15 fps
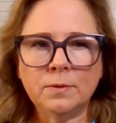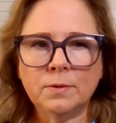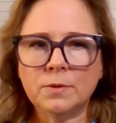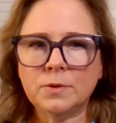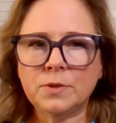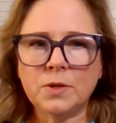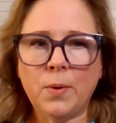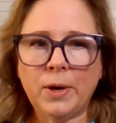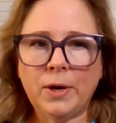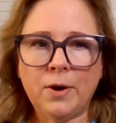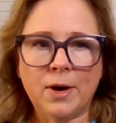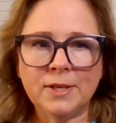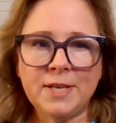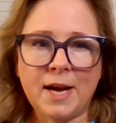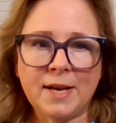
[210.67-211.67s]
So I
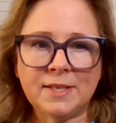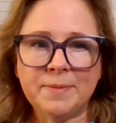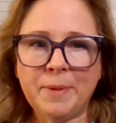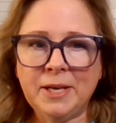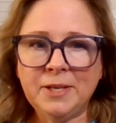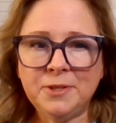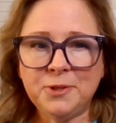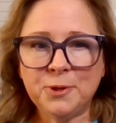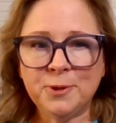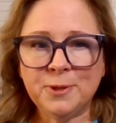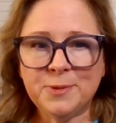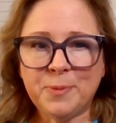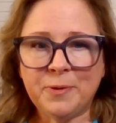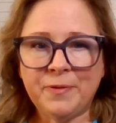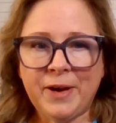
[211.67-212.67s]
contacted my
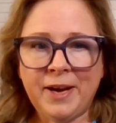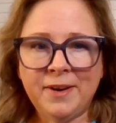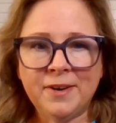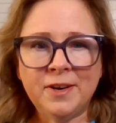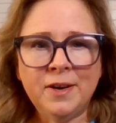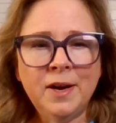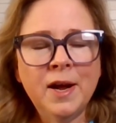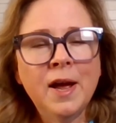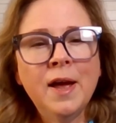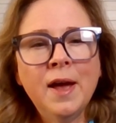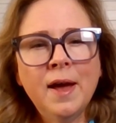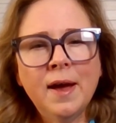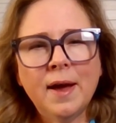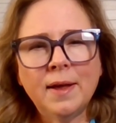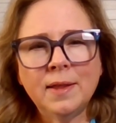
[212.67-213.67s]
insurance provider
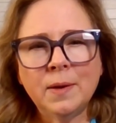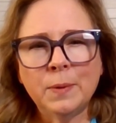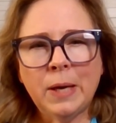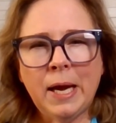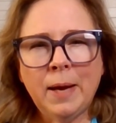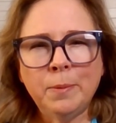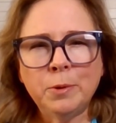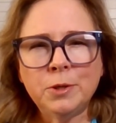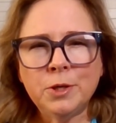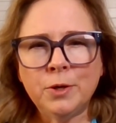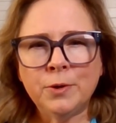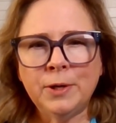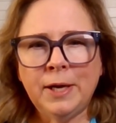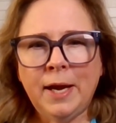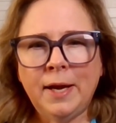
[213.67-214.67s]
and they were able to
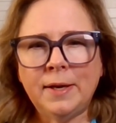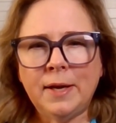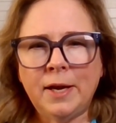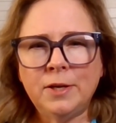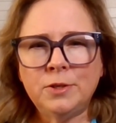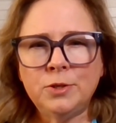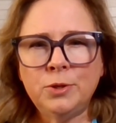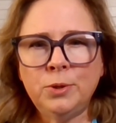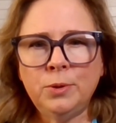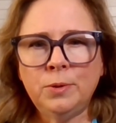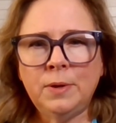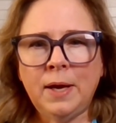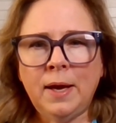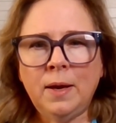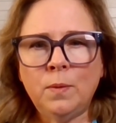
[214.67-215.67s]
create a
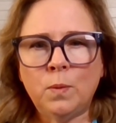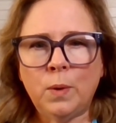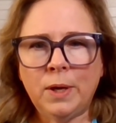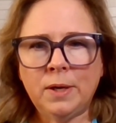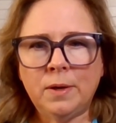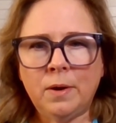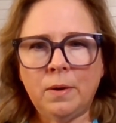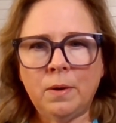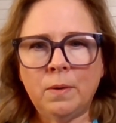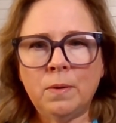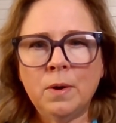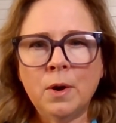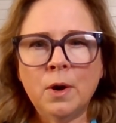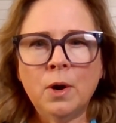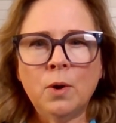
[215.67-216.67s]
2-day
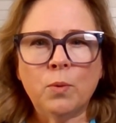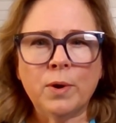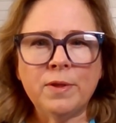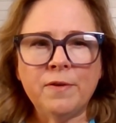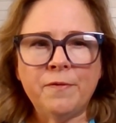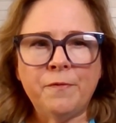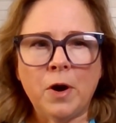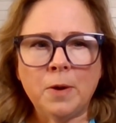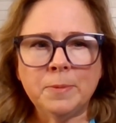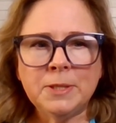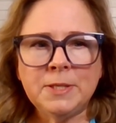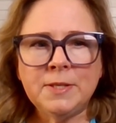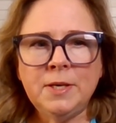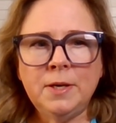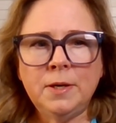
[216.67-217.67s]
window where the
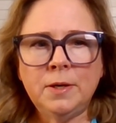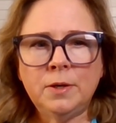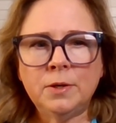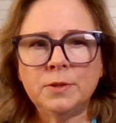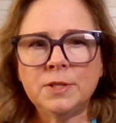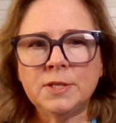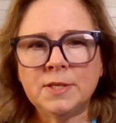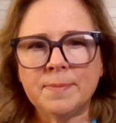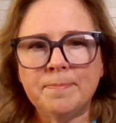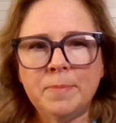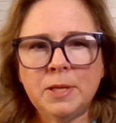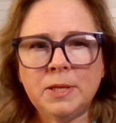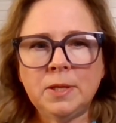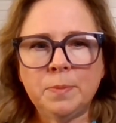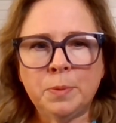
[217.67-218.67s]
pharmacy could
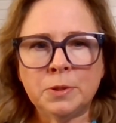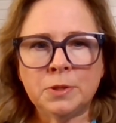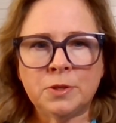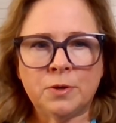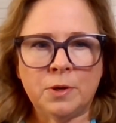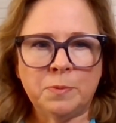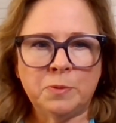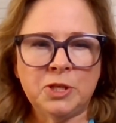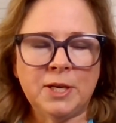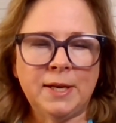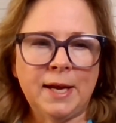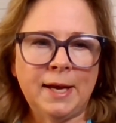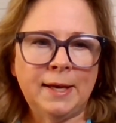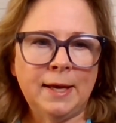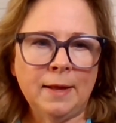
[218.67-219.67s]
submit the prescription
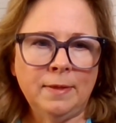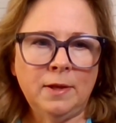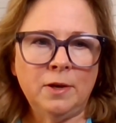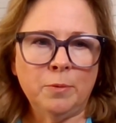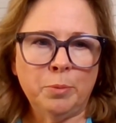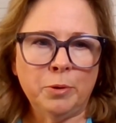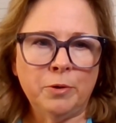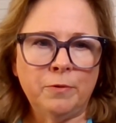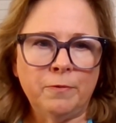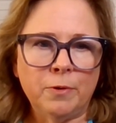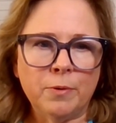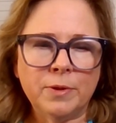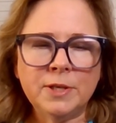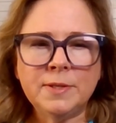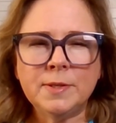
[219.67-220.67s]
and get the
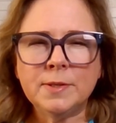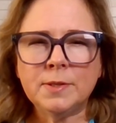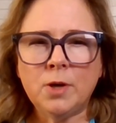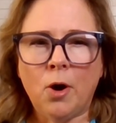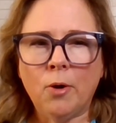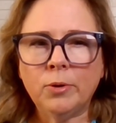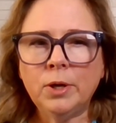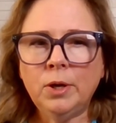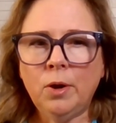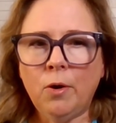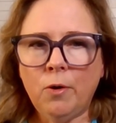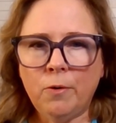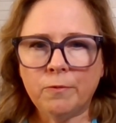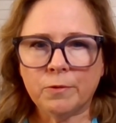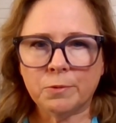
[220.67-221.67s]
approval. This is called an
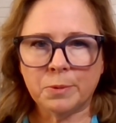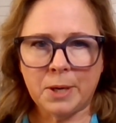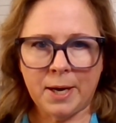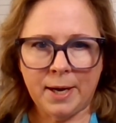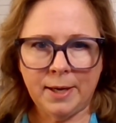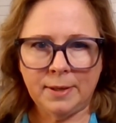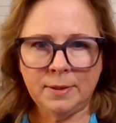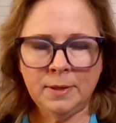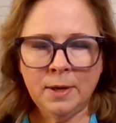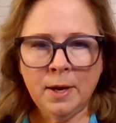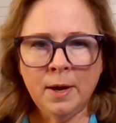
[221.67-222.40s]
override.